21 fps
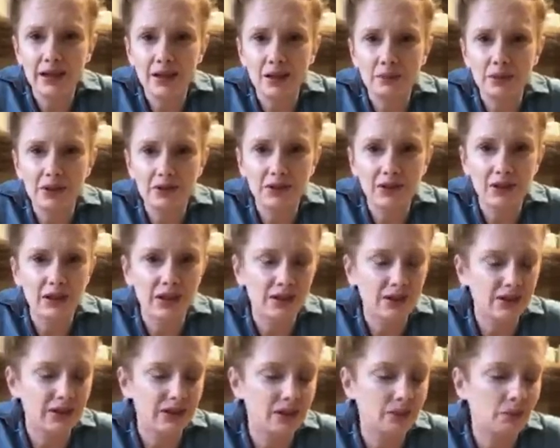miss kind of
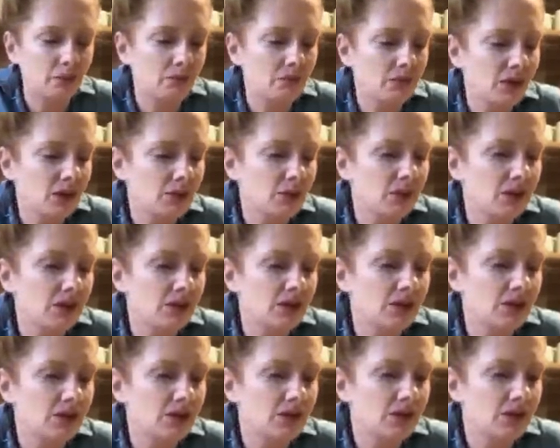thing,
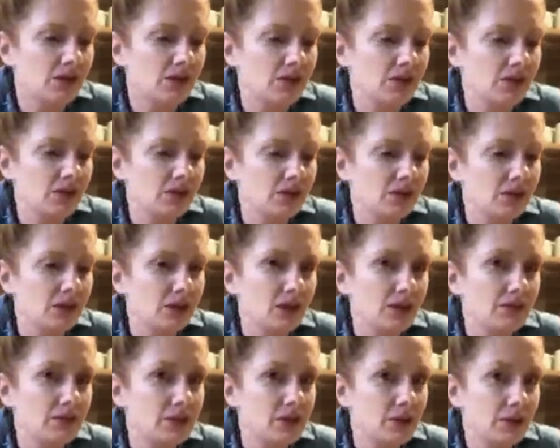because if
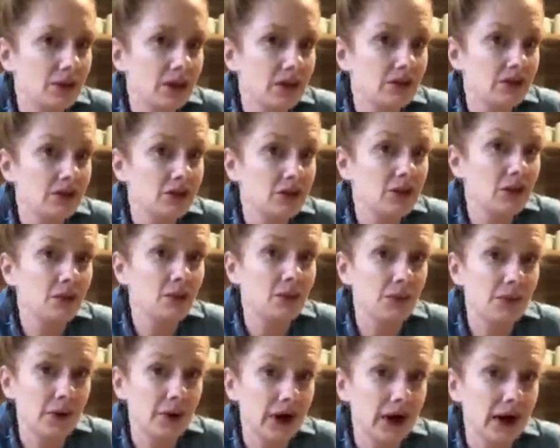you don't get to them
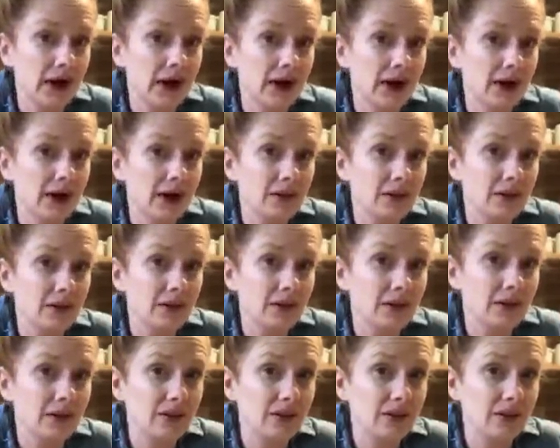right away,
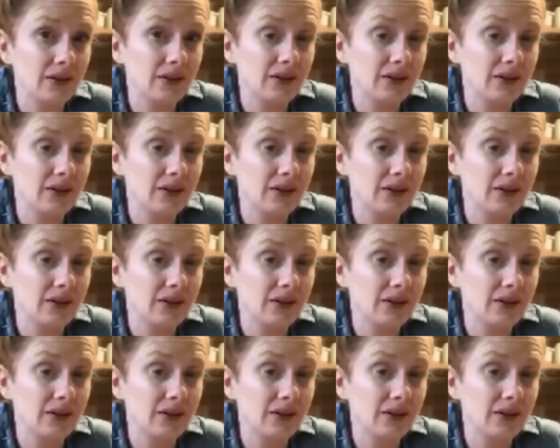they're going to